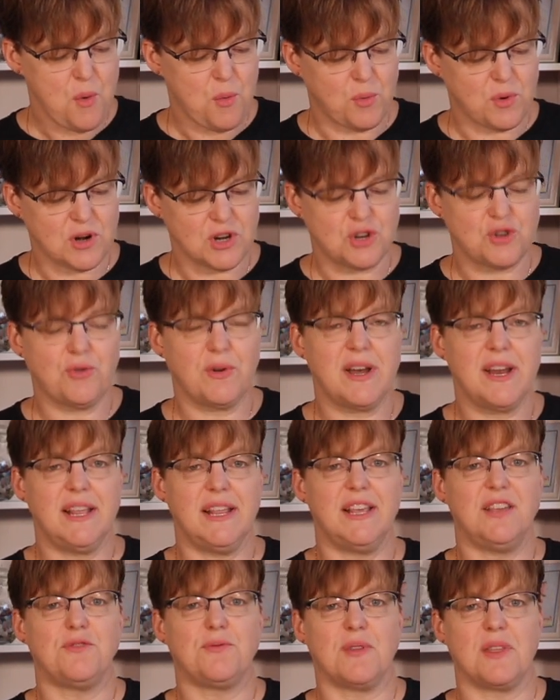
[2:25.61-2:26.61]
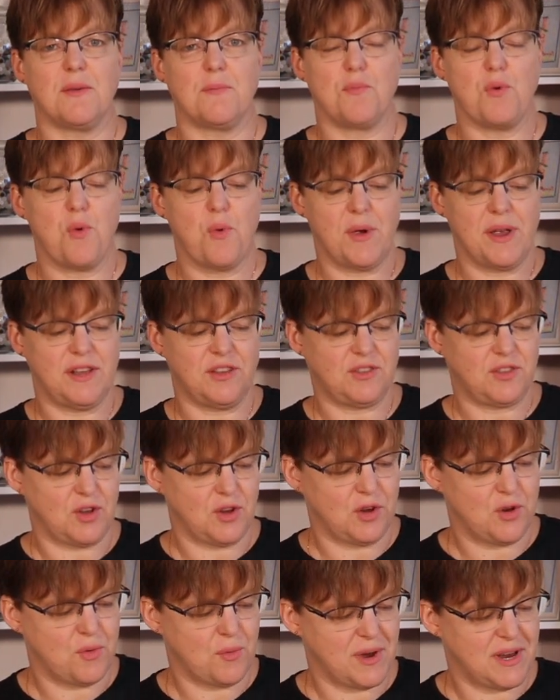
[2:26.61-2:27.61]
we're joining these with the points
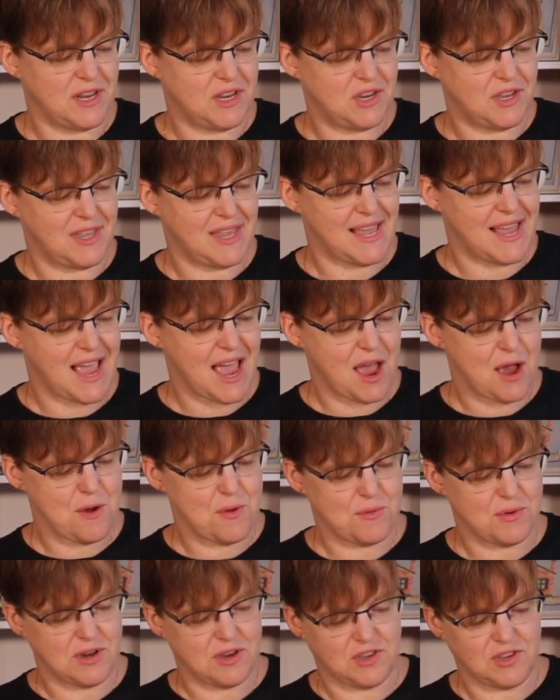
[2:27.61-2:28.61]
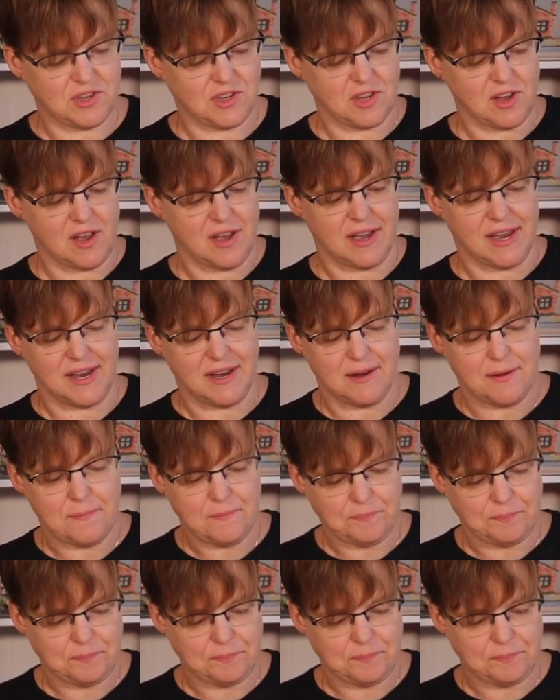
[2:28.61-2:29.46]
going to the outside.